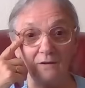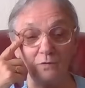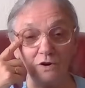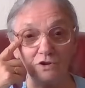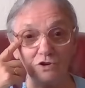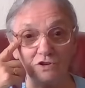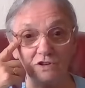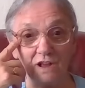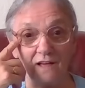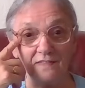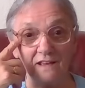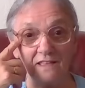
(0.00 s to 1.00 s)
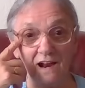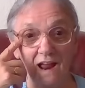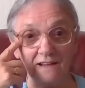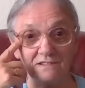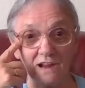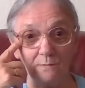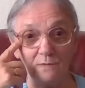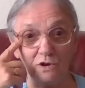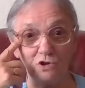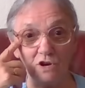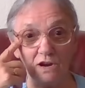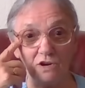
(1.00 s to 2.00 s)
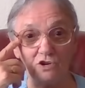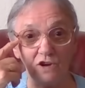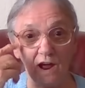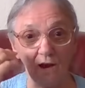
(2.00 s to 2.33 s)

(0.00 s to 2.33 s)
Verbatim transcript: I watched, I think the last time they changed,